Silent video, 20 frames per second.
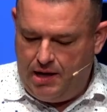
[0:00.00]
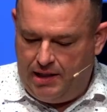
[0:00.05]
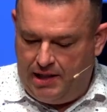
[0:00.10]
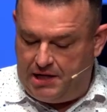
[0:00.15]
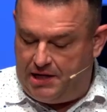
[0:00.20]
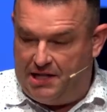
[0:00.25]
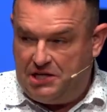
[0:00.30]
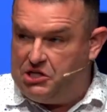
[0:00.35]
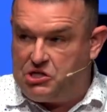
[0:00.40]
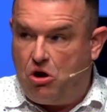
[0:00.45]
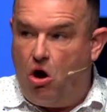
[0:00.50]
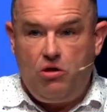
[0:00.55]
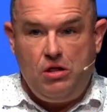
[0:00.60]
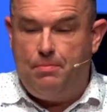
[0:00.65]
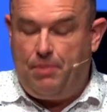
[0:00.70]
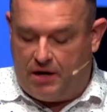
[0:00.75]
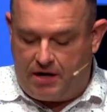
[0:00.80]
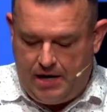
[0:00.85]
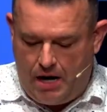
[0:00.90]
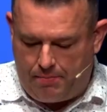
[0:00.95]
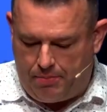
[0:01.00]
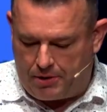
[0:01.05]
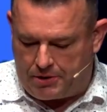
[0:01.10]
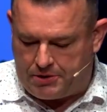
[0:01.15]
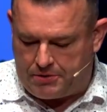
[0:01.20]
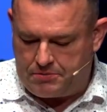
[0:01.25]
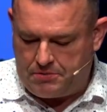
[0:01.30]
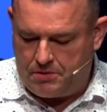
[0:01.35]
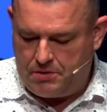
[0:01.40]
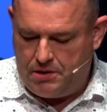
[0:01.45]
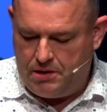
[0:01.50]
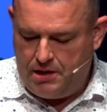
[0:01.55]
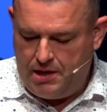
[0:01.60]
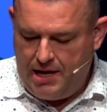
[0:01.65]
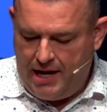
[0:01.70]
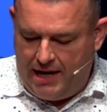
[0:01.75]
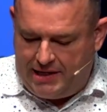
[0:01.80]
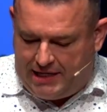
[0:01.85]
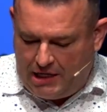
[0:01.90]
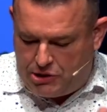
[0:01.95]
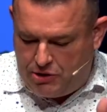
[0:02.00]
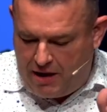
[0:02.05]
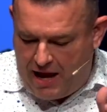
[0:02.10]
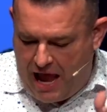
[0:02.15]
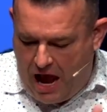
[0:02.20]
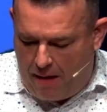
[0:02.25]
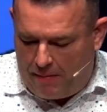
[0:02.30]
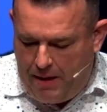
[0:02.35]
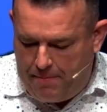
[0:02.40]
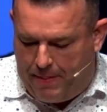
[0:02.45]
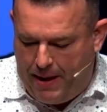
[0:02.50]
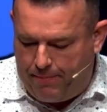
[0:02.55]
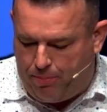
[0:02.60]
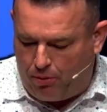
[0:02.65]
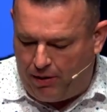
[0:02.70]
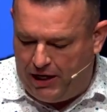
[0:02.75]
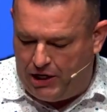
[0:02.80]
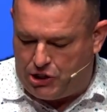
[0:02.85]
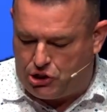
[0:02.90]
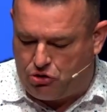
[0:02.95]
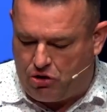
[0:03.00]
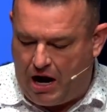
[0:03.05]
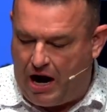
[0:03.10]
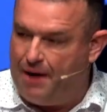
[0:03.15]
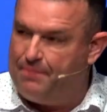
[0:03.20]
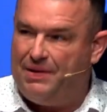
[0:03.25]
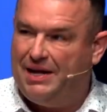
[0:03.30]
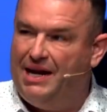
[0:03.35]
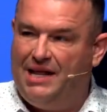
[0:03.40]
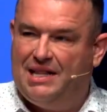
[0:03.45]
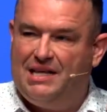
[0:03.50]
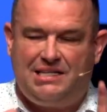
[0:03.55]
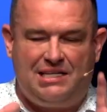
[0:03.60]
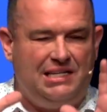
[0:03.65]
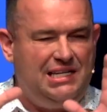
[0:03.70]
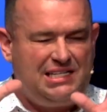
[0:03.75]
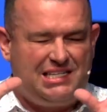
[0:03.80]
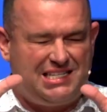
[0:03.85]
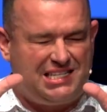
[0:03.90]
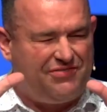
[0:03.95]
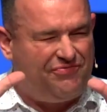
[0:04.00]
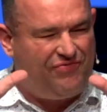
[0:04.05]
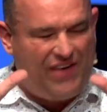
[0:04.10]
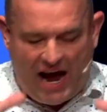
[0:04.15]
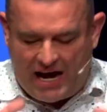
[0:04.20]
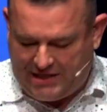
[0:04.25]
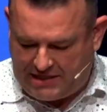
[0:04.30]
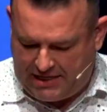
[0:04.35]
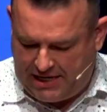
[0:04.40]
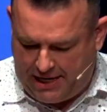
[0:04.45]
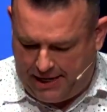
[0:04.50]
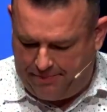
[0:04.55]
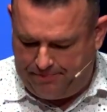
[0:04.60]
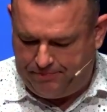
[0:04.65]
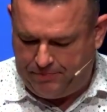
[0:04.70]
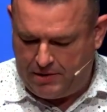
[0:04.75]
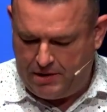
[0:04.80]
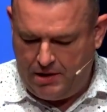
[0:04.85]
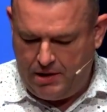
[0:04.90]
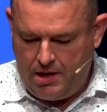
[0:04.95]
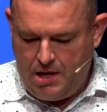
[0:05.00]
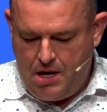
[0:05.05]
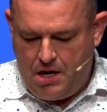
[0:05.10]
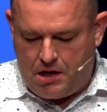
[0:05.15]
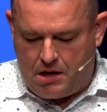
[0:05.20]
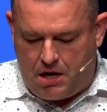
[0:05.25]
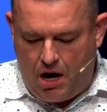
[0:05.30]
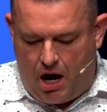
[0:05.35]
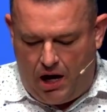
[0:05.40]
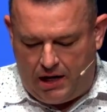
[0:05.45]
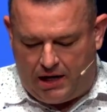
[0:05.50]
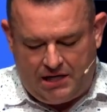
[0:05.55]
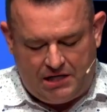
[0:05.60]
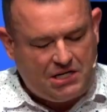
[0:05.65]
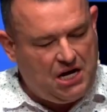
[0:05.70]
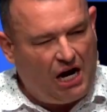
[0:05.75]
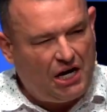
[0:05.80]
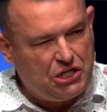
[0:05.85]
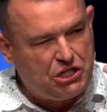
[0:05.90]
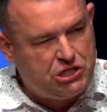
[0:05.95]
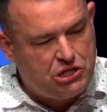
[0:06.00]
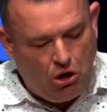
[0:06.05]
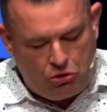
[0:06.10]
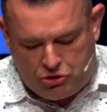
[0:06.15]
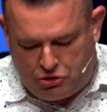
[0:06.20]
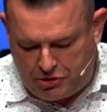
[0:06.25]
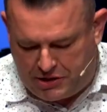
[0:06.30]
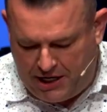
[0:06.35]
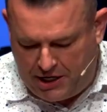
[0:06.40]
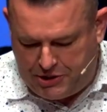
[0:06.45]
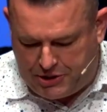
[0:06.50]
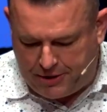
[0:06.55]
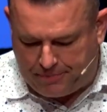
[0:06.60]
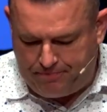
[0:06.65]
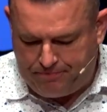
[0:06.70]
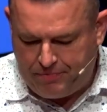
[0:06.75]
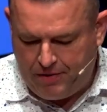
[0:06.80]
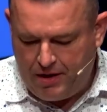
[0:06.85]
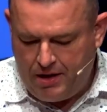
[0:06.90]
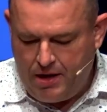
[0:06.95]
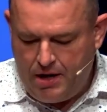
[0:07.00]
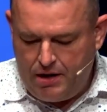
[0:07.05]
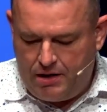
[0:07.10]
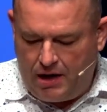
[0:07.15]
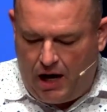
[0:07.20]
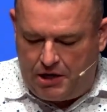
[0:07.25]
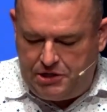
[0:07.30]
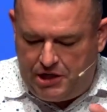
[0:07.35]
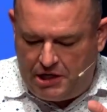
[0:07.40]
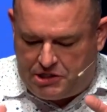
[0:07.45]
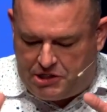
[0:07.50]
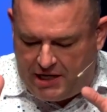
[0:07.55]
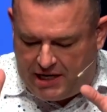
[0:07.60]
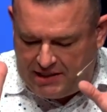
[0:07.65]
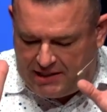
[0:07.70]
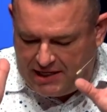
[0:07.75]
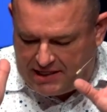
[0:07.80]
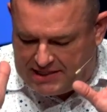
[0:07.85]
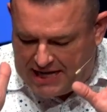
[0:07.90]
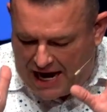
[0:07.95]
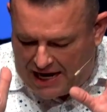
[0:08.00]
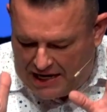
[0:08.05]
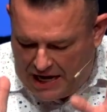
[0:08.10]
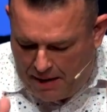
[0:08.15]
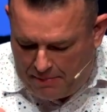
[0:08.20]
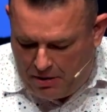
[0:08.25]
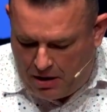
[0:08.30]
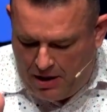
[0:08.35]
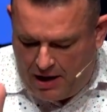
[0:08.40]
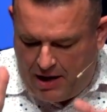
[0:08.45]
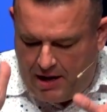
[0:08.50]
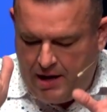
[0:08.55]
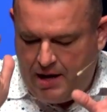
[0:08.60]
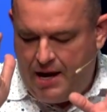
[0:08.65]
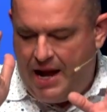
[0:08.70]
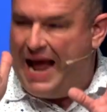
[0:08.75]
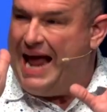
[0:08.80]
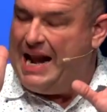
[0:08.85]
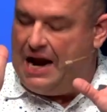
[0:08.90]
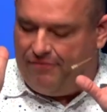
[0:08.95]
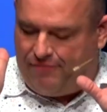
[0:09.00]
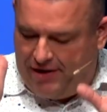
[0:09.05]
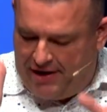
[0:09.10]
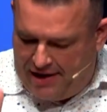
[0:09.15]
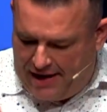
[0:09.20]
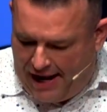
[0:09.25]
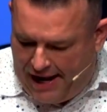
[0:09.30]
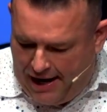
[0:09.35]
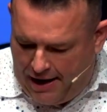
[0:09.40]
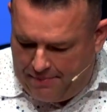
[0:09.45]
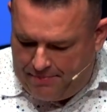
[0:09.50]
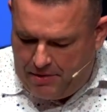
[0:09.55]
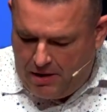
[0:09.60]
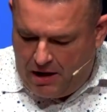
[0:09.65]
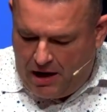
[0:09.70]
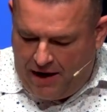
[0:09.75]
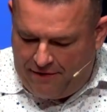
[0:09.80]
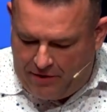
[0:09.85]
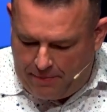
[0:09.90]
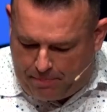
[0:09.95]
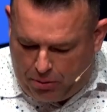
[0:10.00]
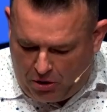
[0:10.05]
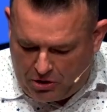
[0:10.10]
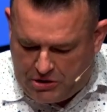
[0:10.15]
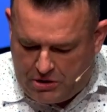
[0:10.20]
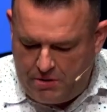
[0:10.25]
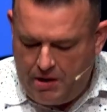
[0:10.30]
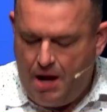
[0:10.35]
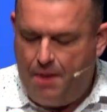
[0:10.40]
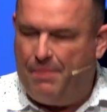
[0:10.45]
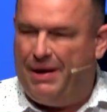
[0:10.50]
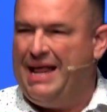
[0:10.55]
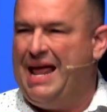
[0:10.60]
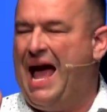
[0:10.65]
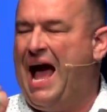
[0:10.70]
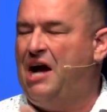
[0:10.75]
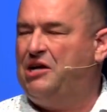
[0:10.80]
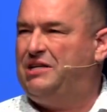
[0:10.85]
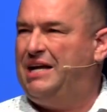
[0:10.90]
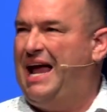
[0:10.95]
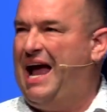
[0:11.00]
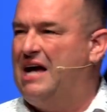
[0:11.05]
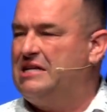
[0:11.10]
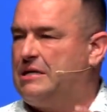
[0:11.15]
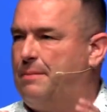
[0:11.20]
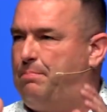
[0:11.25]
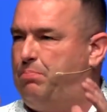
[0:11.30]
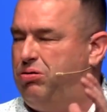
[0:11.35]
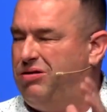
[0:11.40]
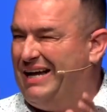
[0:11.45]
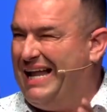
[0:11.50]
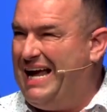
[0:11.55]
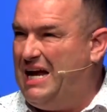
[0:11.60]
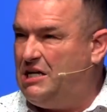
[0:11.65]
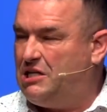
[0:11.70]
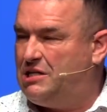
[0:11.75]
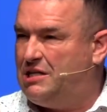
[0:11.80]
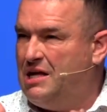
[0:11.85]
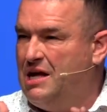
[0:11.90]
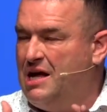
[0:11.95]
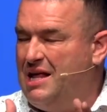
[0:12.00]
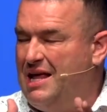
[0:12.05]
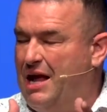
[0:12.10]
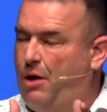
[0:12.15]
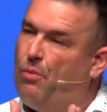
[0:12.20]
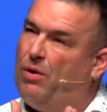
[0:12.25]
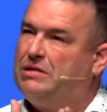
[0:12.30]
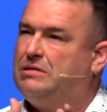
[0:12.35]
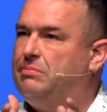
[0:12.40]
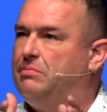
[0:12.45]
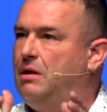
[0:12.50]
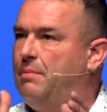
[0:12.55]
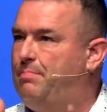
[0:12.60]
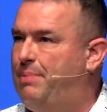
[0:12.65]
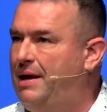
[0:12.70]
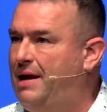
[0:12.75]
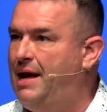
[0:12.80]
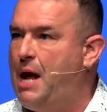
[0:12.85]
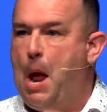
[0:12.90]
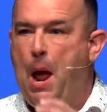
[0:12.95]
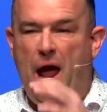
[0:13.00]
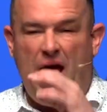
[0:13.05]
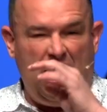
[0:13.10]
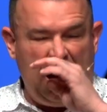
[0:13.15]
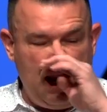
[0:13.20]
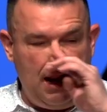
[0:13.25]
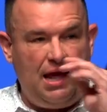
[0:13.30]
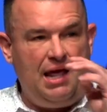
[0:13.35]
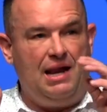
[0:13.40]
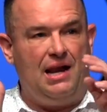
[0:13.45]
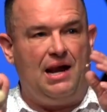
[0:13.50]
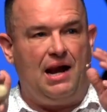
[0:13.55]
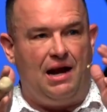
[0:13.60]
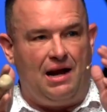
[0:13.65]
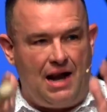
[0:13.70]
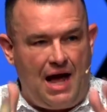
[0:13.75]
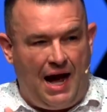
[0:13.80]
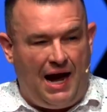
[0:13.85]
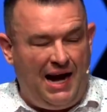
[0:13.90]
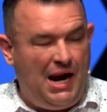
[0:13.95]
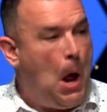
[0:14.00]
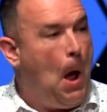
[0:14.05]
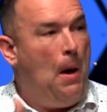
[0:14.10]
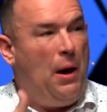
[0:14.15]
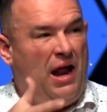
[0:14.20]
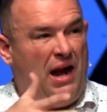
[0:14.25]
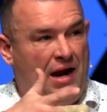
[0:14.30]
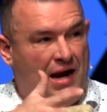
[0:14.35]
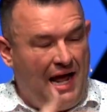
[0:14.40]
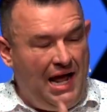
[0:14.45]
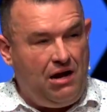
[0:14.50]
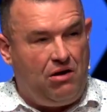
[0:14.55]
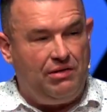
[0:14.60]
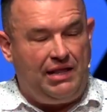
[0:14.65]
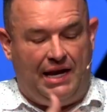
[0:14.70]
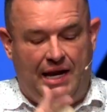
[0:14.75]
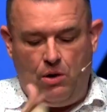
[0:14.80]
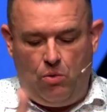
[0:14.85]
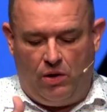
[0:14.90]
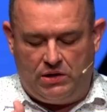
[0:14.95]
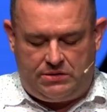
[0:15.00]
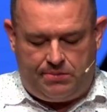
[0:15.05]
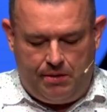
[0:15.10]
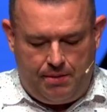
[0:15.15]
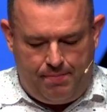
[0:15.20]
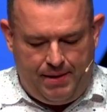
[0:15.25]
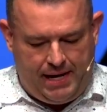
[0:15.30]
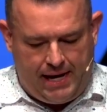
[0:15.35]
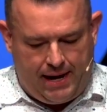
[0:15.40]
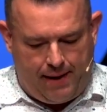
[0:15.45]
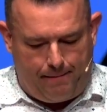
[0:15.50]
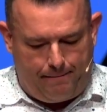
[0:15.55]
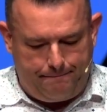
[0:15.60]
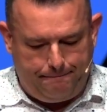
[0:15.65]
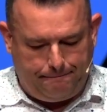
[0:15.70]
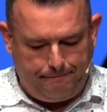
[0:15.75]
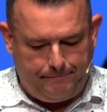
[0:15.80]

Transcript: This is all in the book of Numbers. It tells you how many people are in each tribe, and this is fascinating. God, because God is so strategic, not just to get the exact number and every name of the person, but he actually has a place he wants them to be and a line and an angle that he wants them to be at.